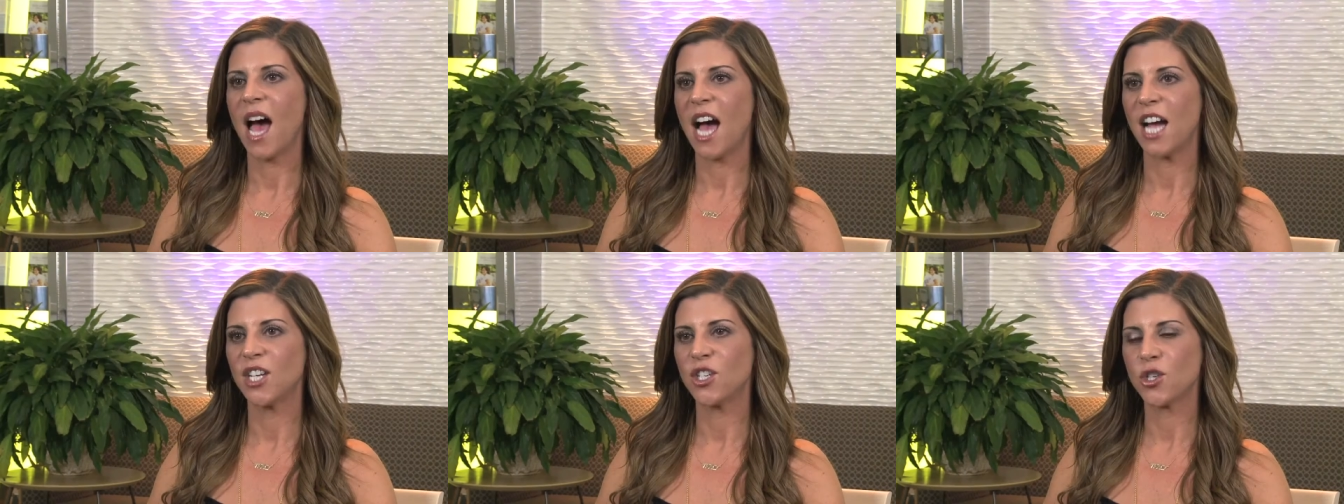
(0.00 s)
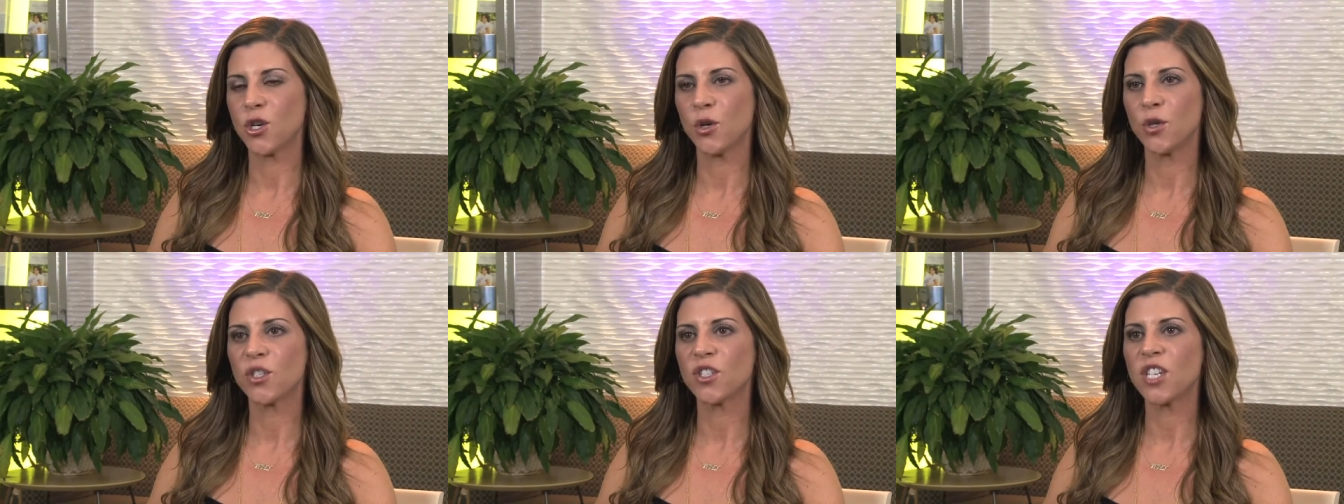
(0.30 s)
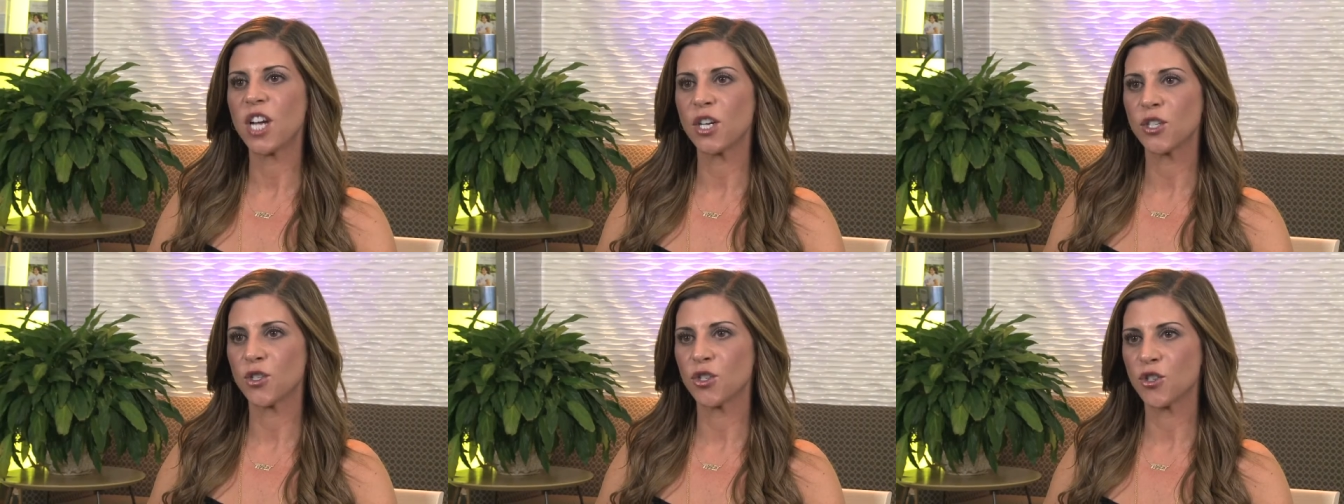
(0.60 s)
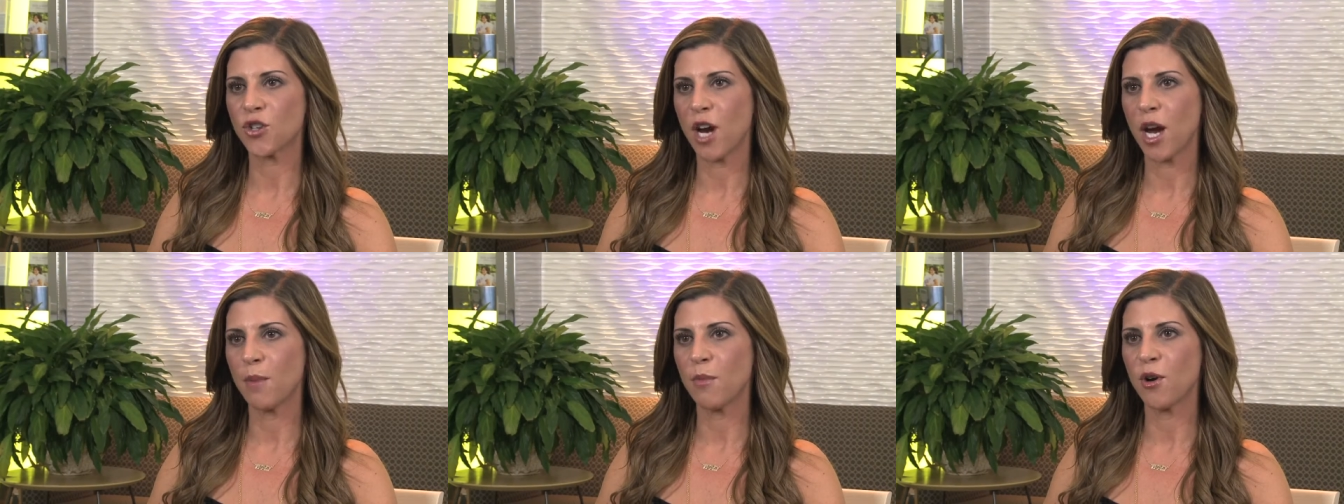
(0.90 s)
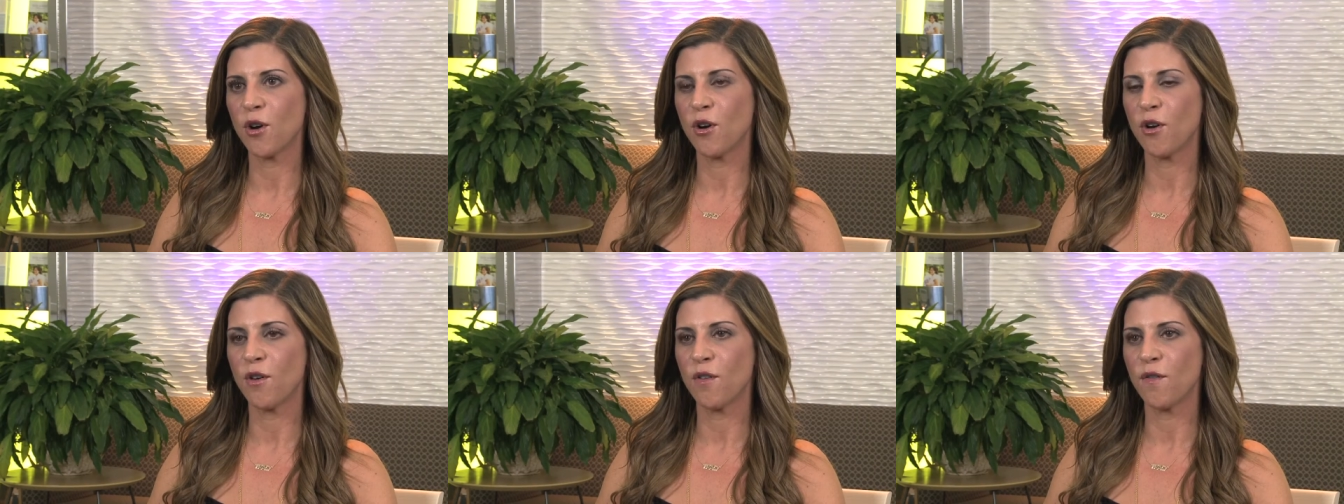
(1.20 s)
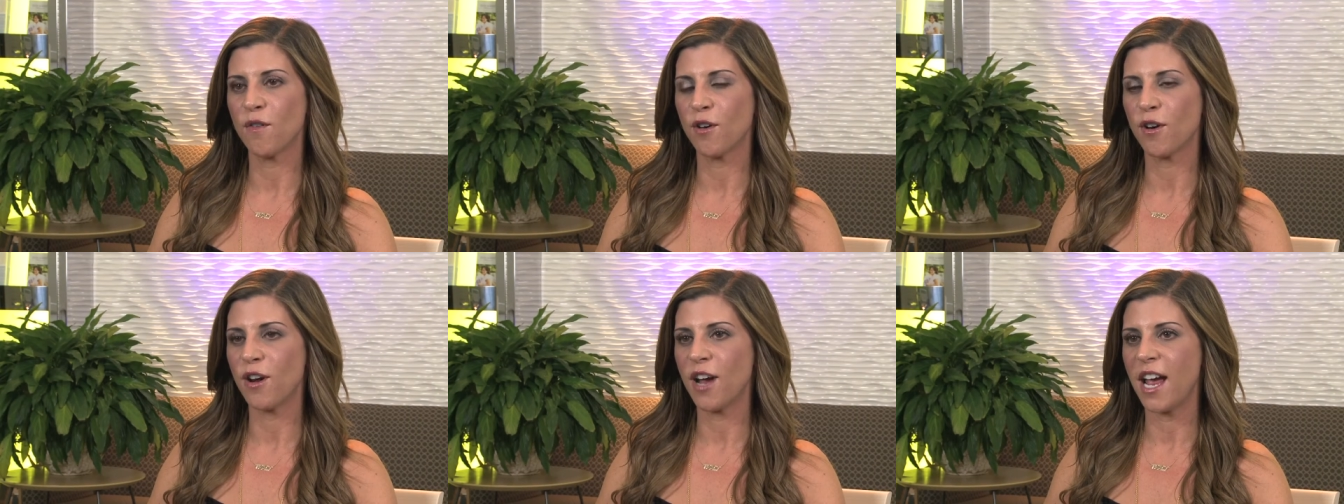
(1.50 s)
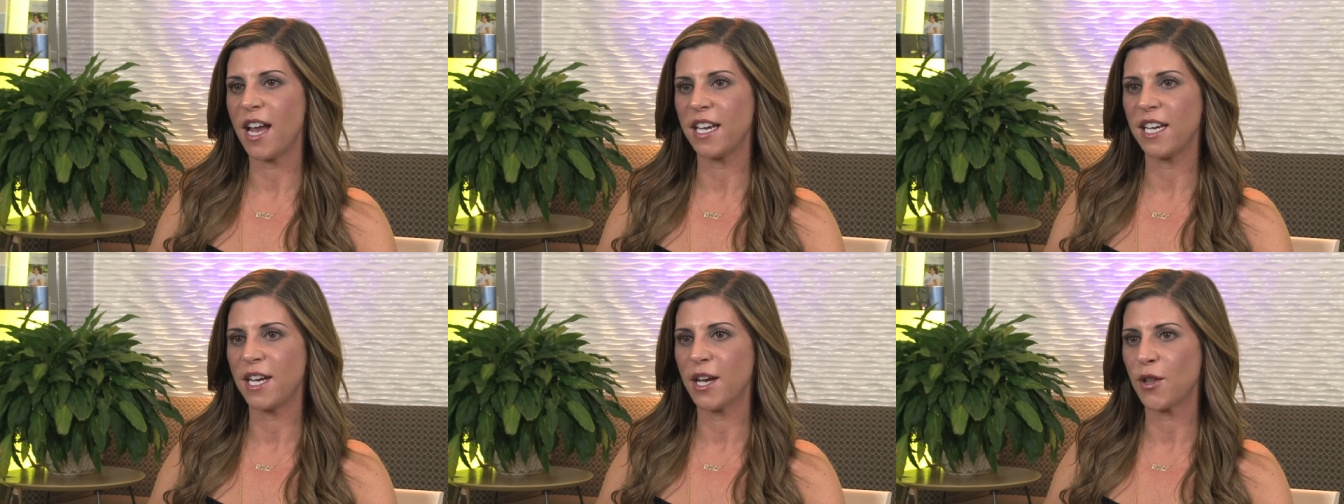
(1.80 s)
I chose Dr. Schreiber over
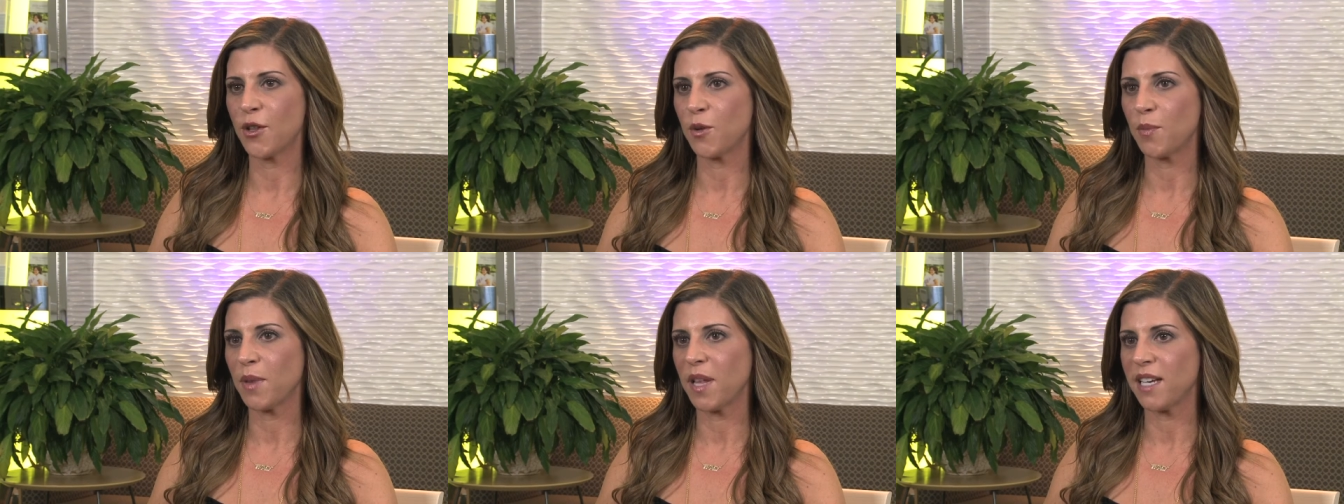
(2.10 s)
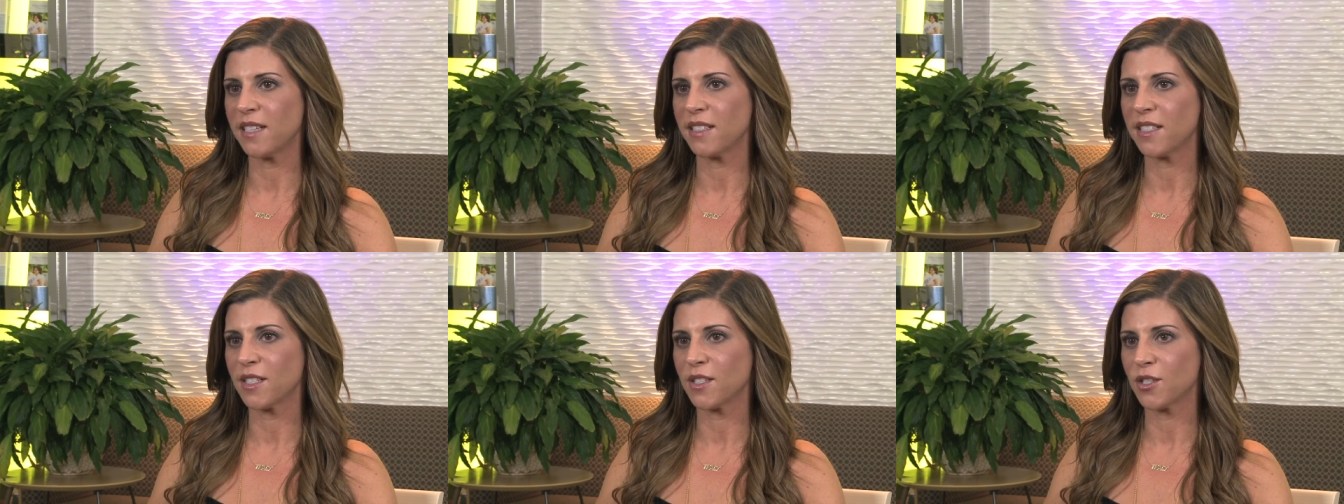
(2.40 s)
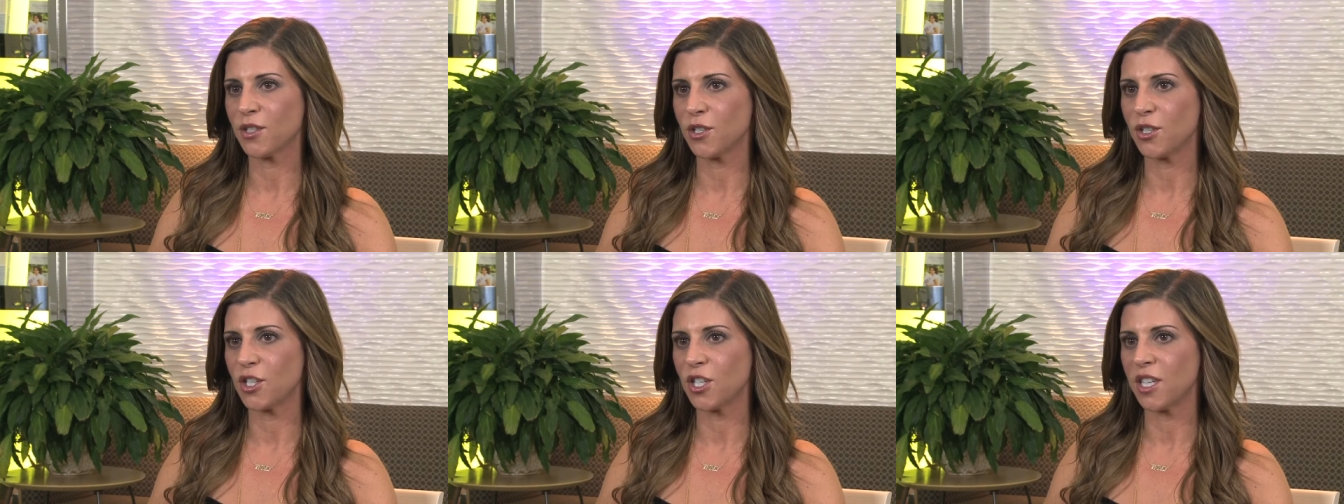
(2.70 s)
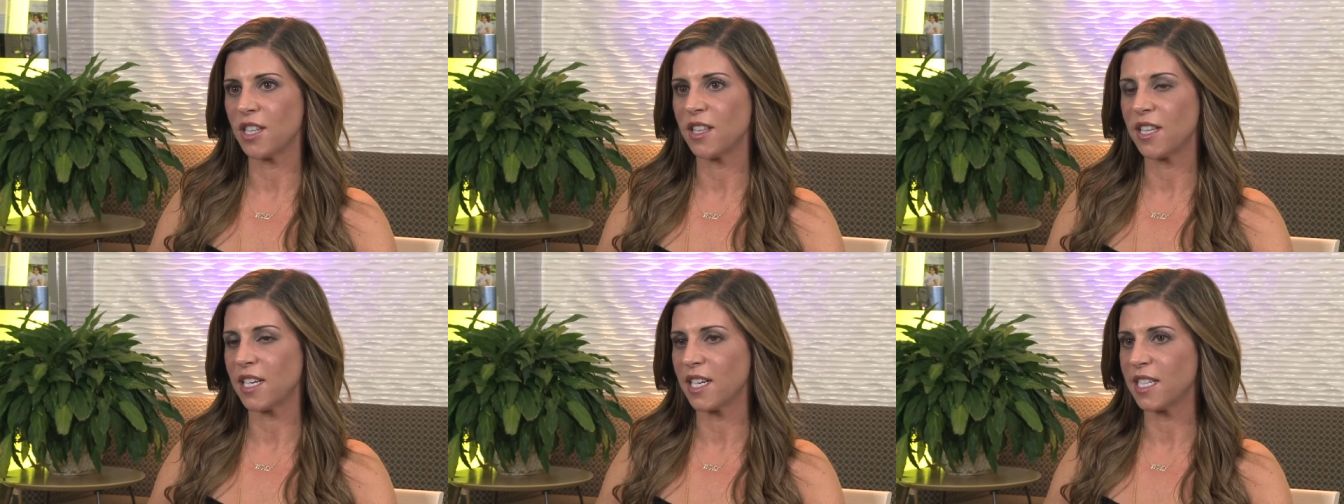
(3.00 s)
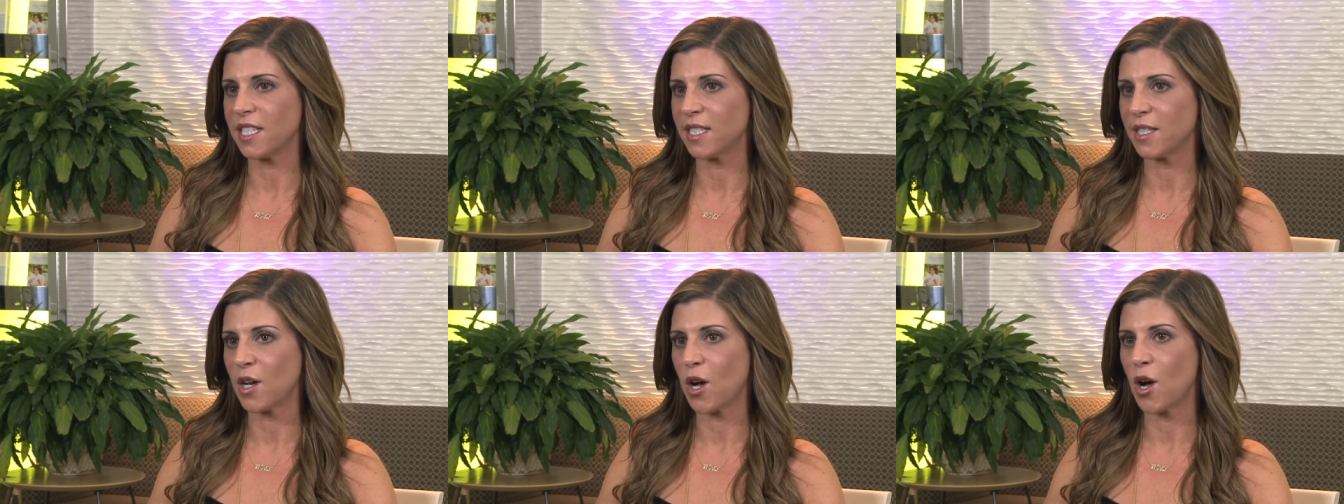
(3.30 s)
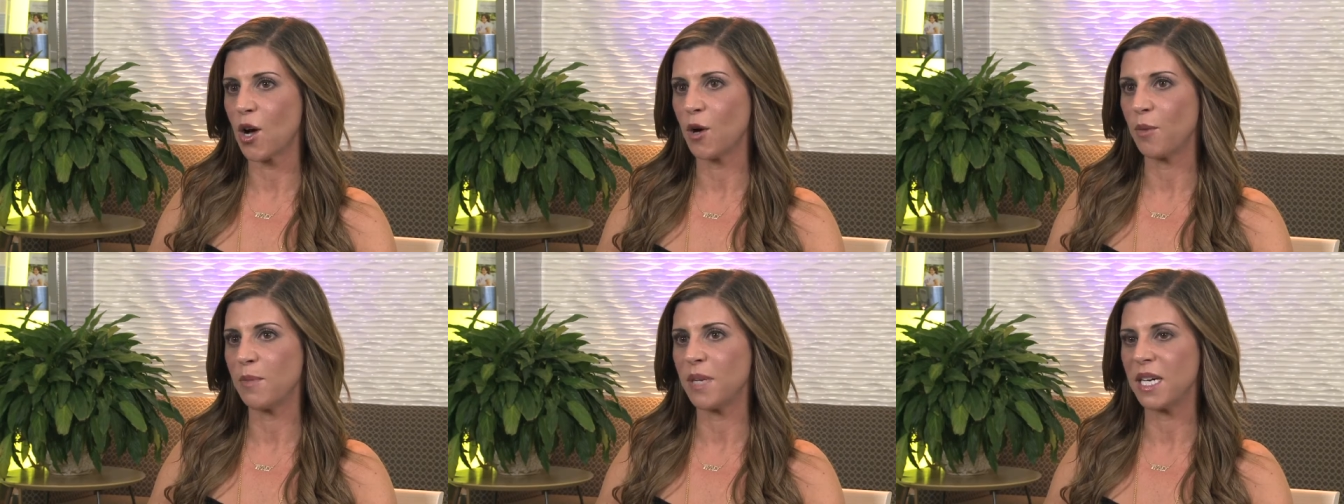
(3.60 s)
any other plastic surgeon that I saw